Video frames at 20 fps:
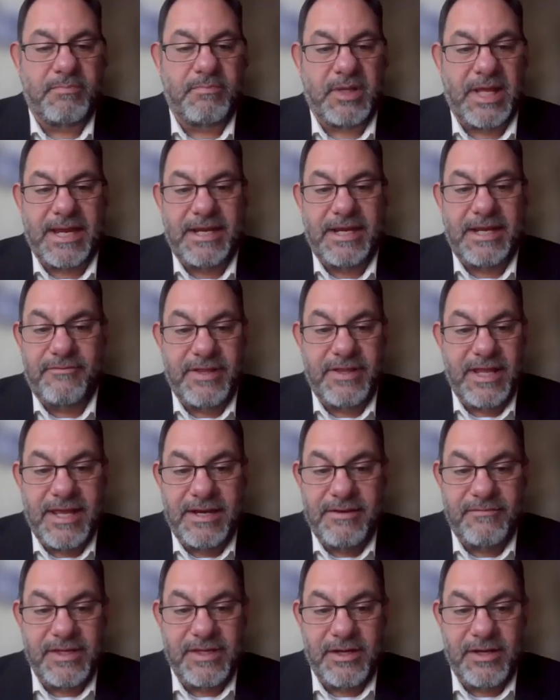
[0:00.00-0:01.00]
you planning for
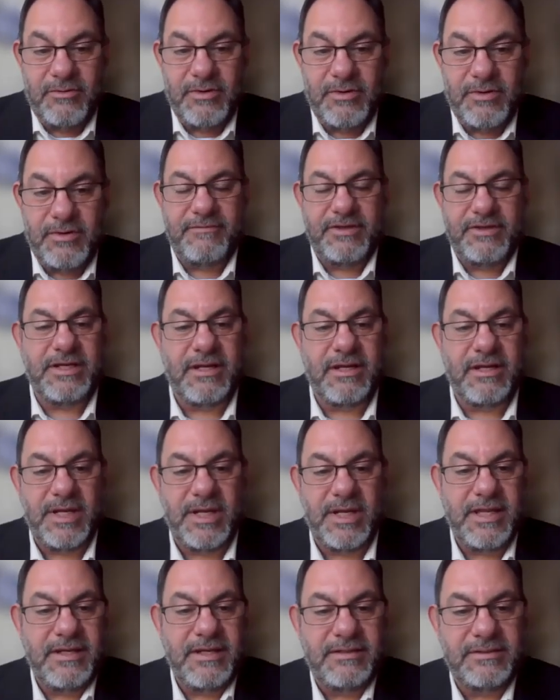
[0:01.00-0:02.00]
that if they don't have it done
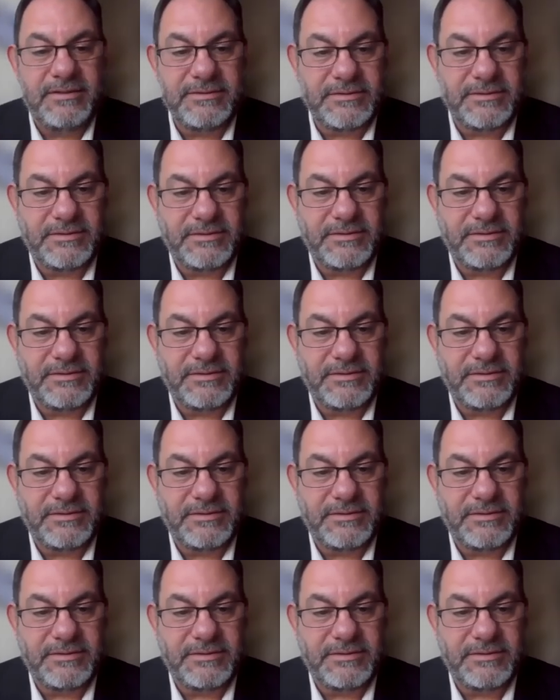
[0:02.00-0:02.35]
by then?